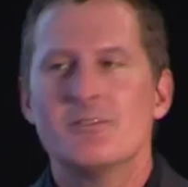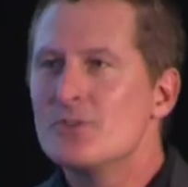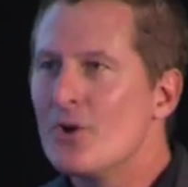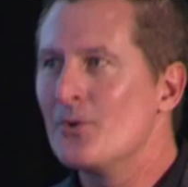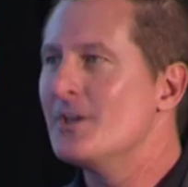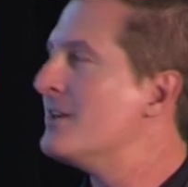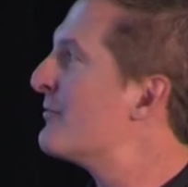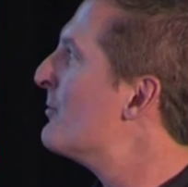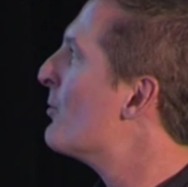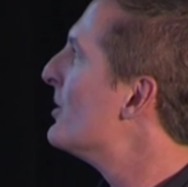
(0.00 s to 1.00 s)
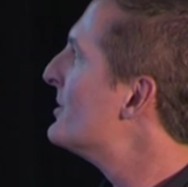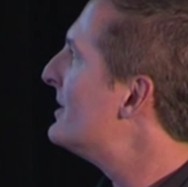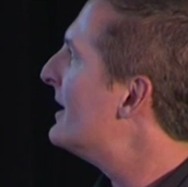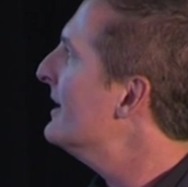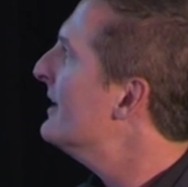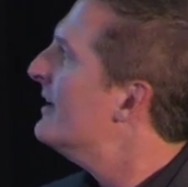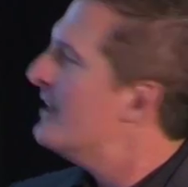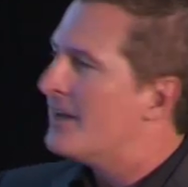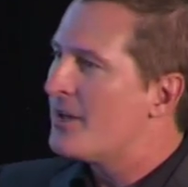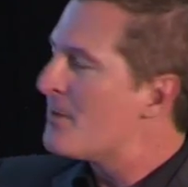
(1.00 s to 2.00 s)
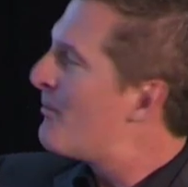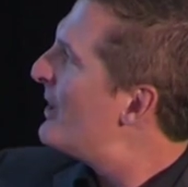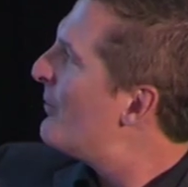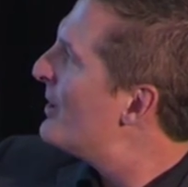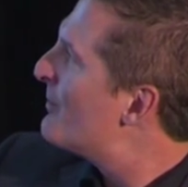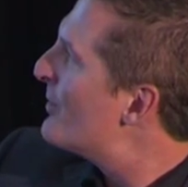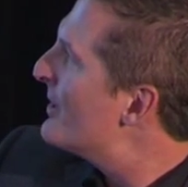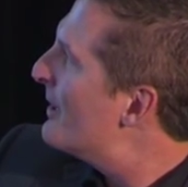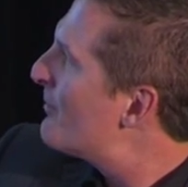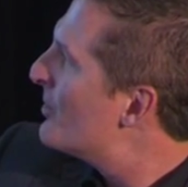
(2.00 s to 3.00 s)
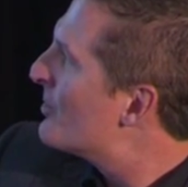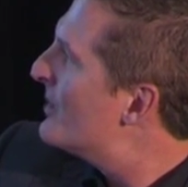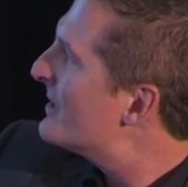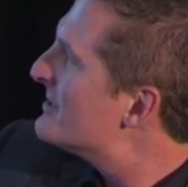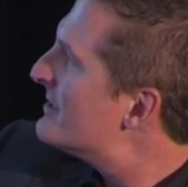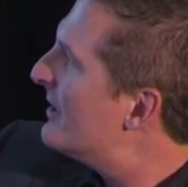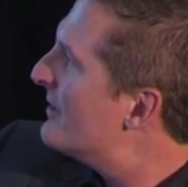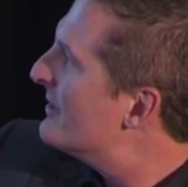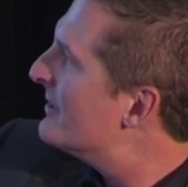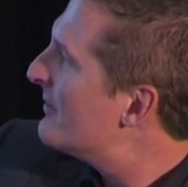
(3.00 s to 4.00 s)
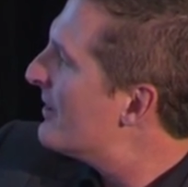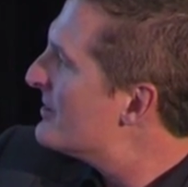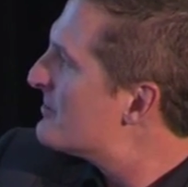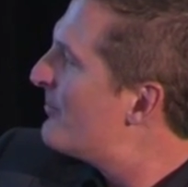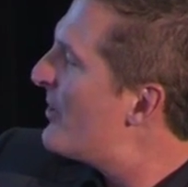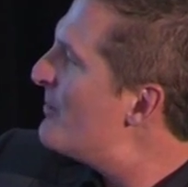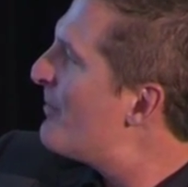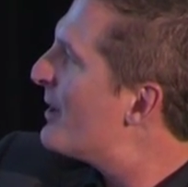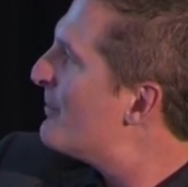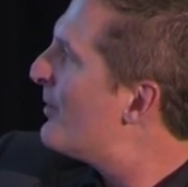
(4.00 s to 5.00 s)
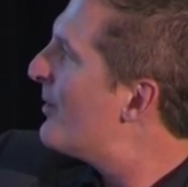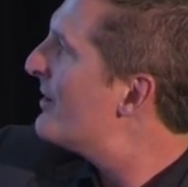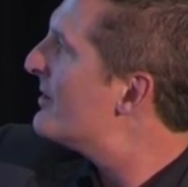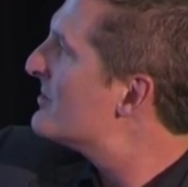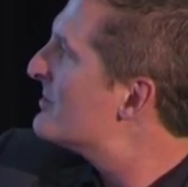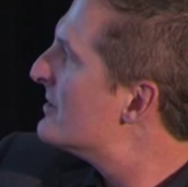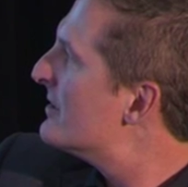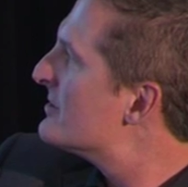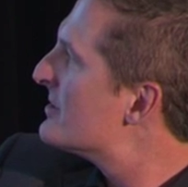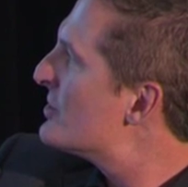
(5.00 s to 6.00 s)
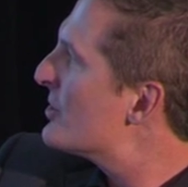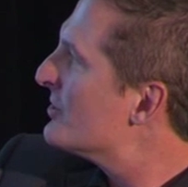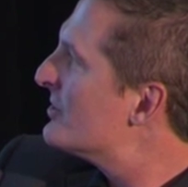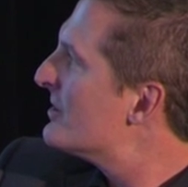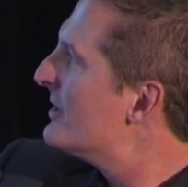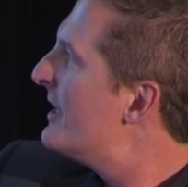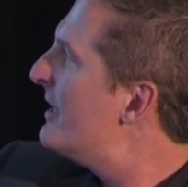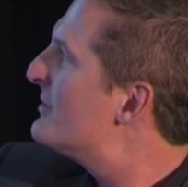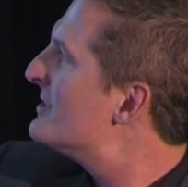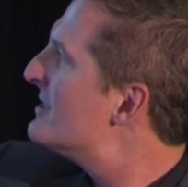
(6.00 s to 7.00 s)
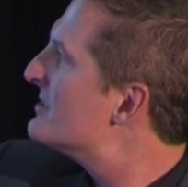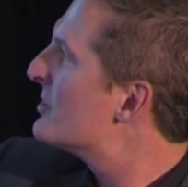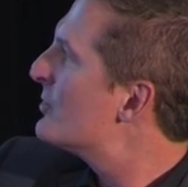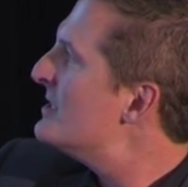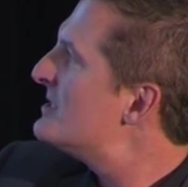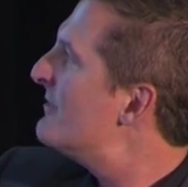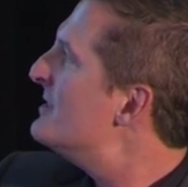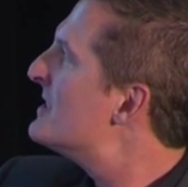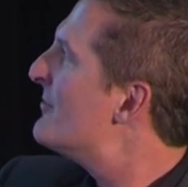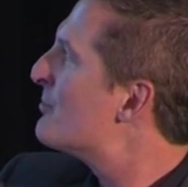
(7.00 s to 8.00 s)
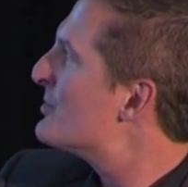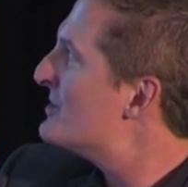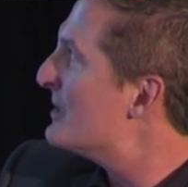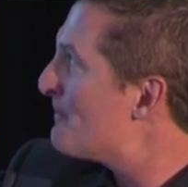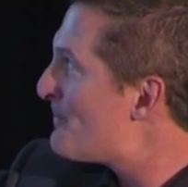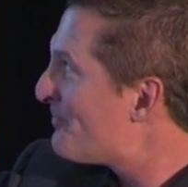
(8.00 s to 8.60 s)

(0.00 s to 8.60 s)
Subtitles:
Totally different world today. Another point I wanted to bring up real quick is on this very bottom part, there's a circle to the left that says agree 77%.